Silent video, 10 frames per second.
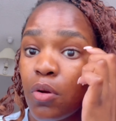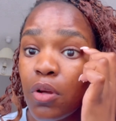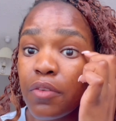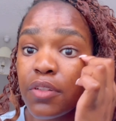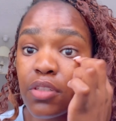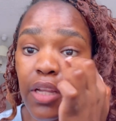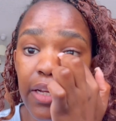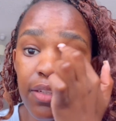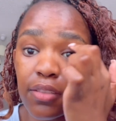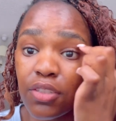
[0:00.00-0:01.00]
or even
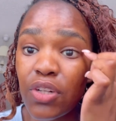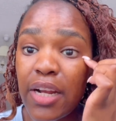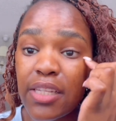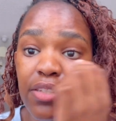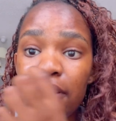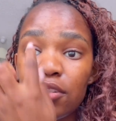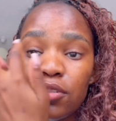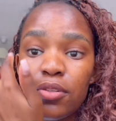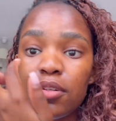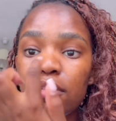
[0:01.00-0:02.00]
like the dryness around
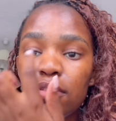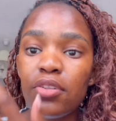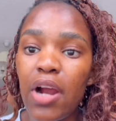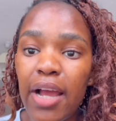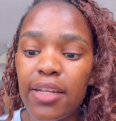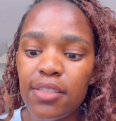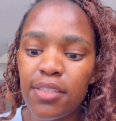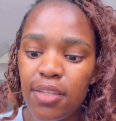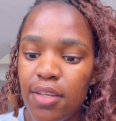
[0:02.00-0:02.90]
your eyes.